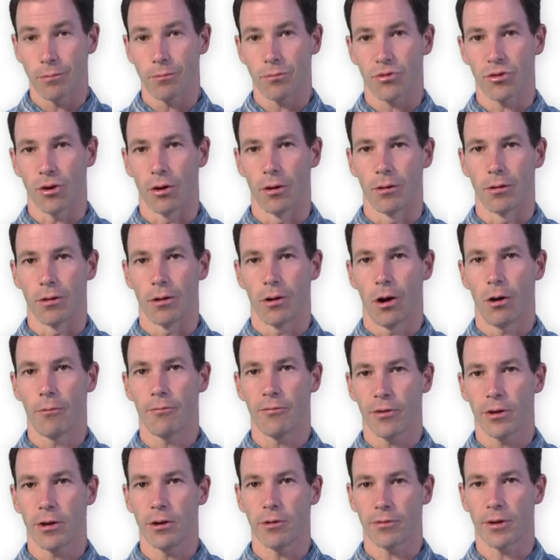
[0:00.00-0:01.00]
So
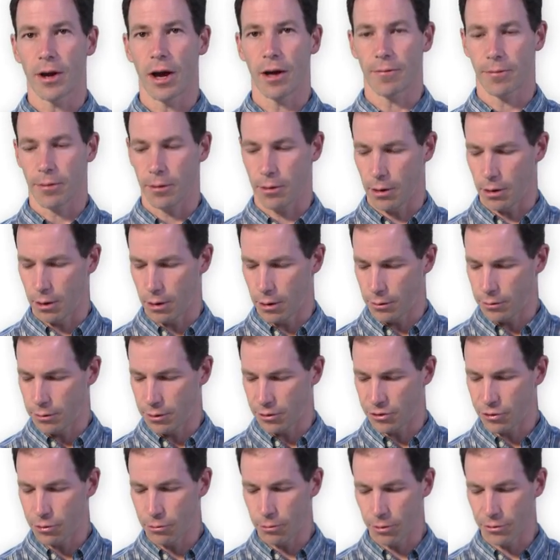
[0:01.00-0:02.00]
hopefully you've got the
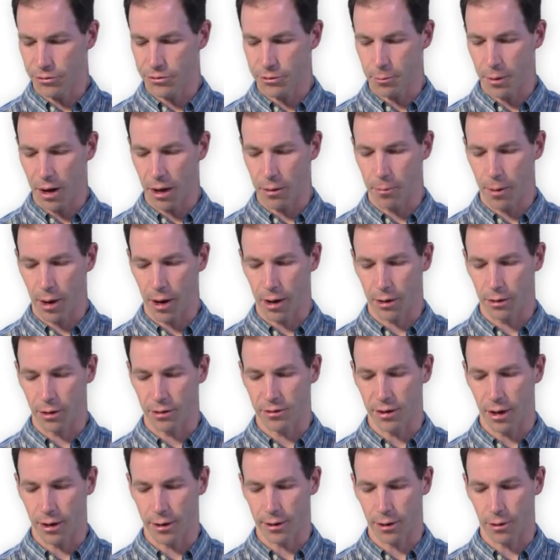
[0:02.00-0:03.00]
tools to mathematically
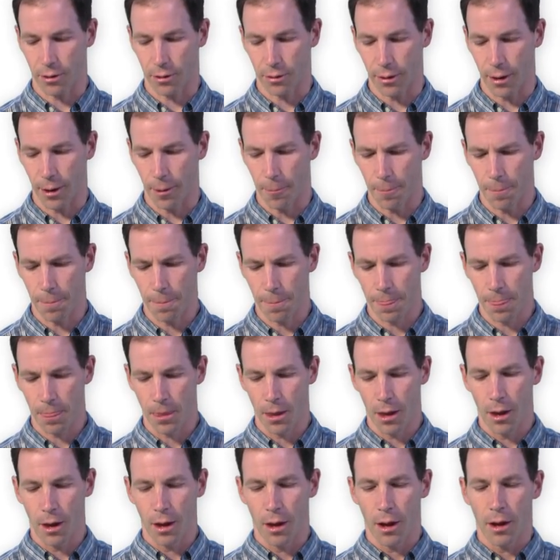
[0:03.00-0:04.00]
take care of that.
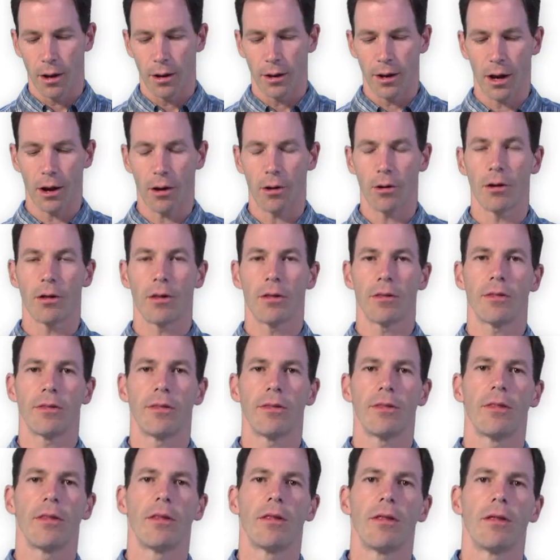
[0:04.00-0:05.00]
Now,
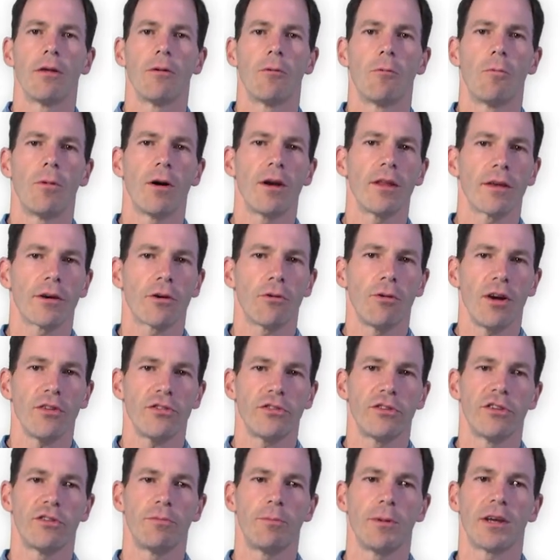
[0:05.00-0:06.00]
one of the
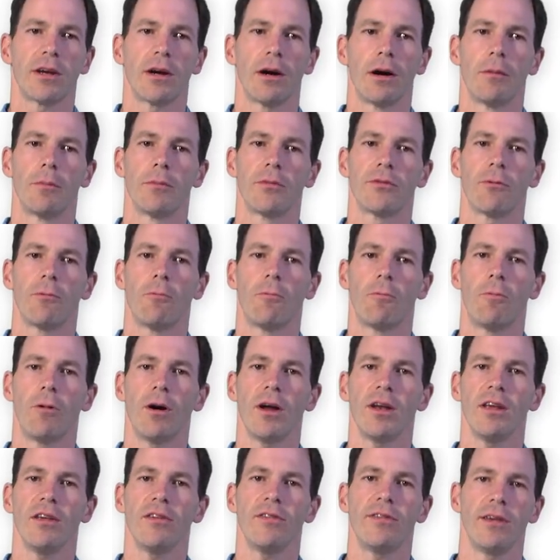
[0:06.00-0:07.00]
questions becomes,
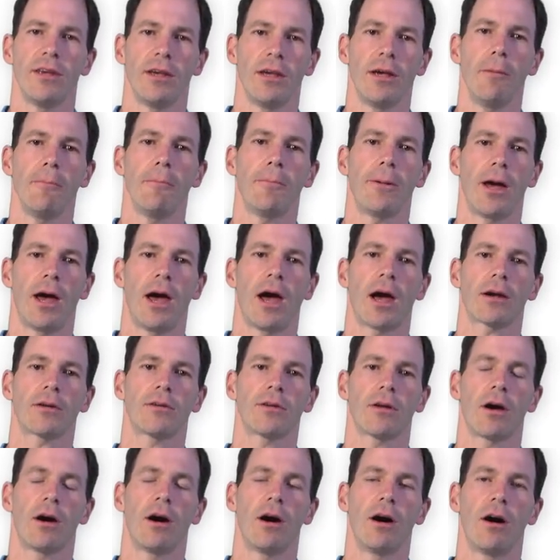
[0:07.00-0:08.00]
what is the
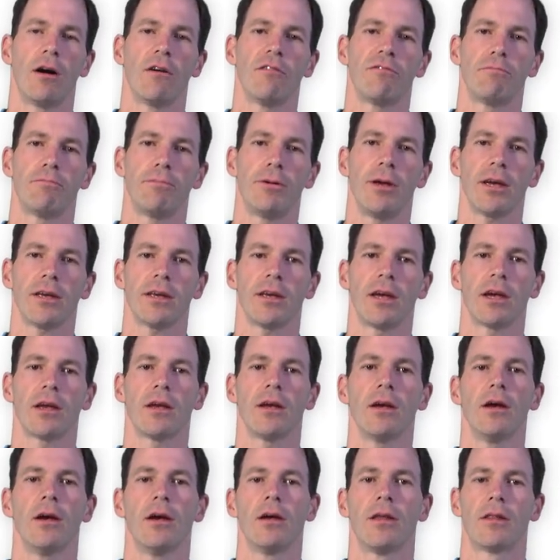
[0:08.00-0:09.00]
impact of
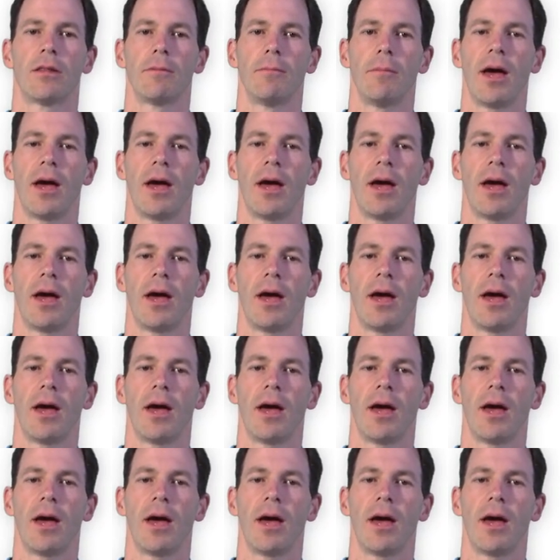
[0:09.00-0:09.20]
picking the